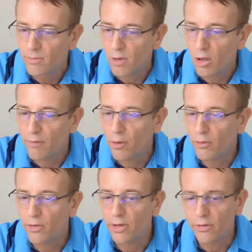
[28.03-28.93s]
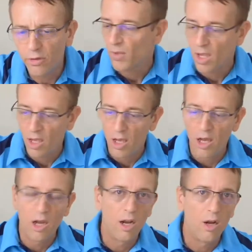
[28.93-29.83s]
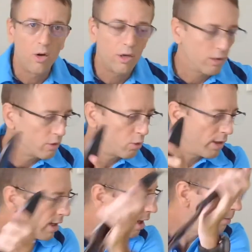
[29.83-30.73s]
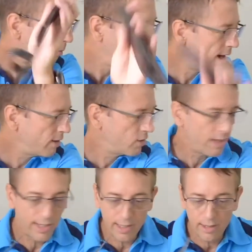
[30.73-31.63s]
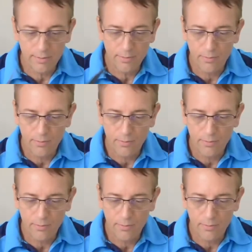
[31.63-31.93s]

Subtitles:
All of those things. Quick unboxing.